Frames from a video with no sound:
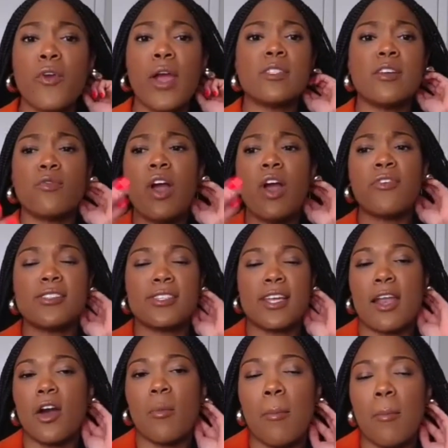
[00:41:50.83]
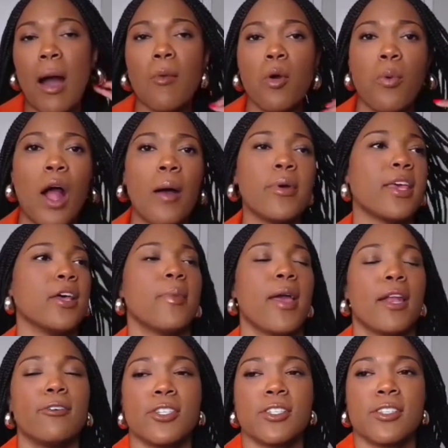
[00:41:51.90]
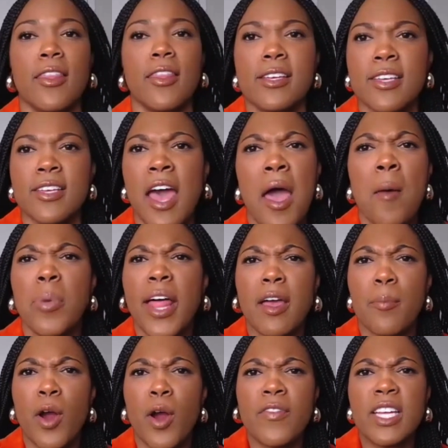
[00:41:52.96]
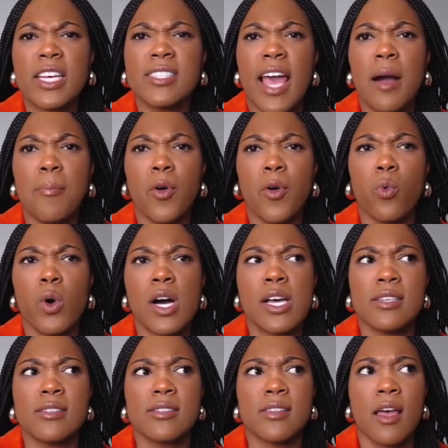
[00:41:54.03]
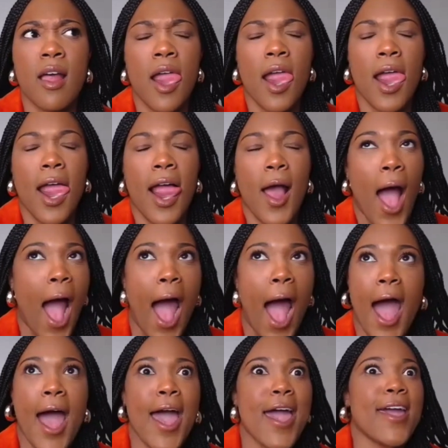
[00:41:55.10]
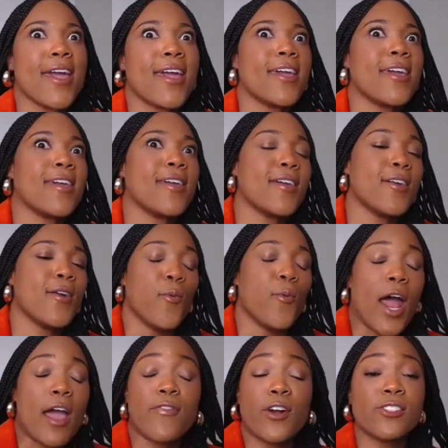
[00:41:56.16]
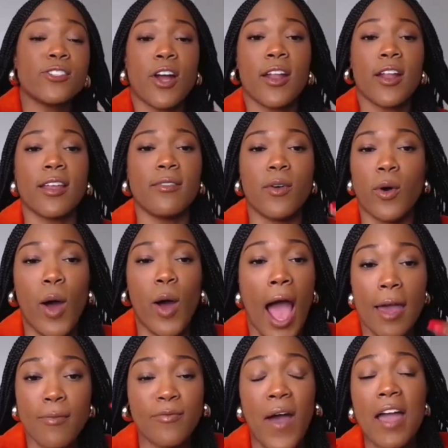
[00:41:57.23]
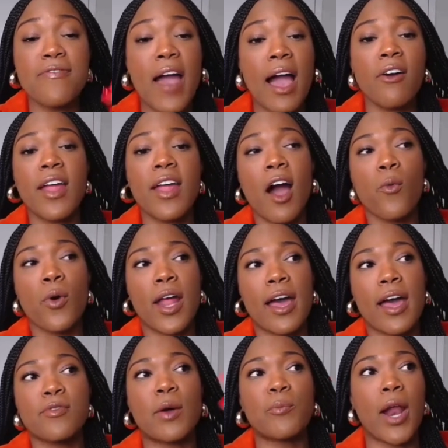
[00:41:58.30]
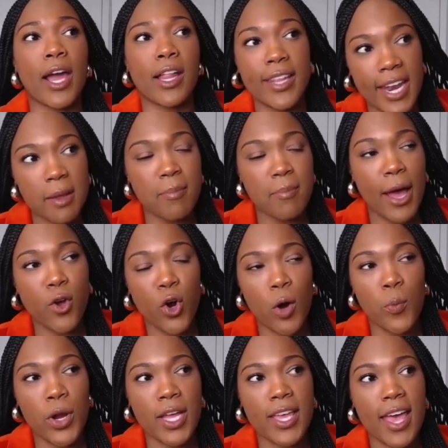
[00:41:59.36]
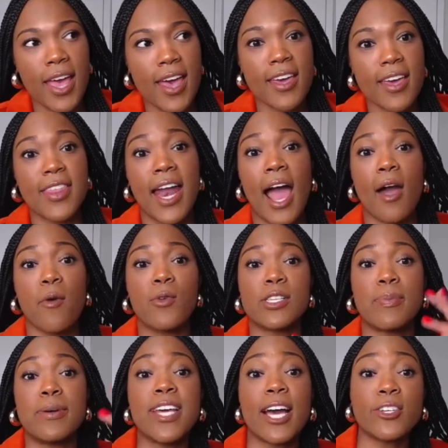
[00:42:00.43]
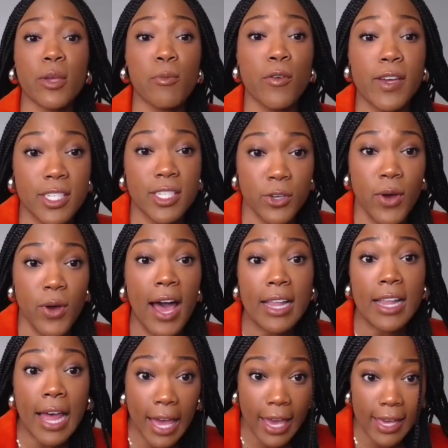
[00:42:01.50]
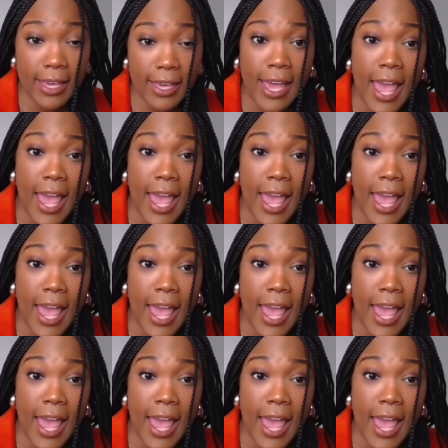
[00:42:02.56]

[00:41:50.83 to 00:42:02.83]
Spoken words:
Different frames of reference. And I know my mom will probably kill me. I know she's on this. But like a perfect example was when I first started, I found out when I landed my corporate gig that I was potentially moving to LA.